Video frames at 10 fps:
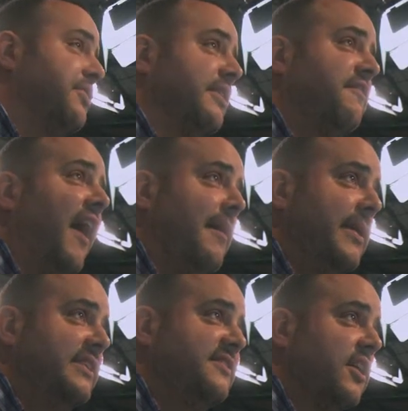with only 5
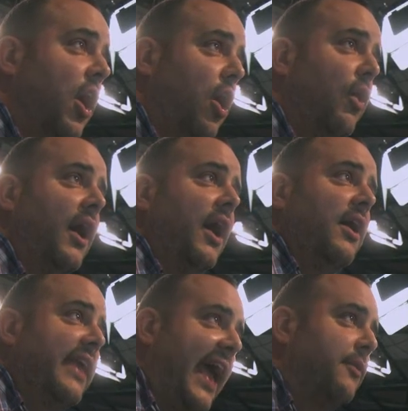minutes to go.
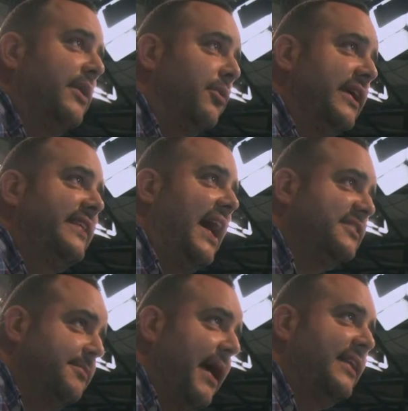Can we
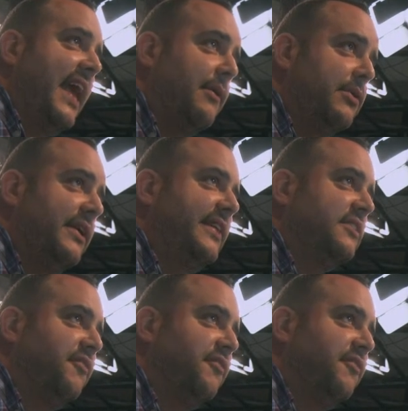retest, man? Can we retest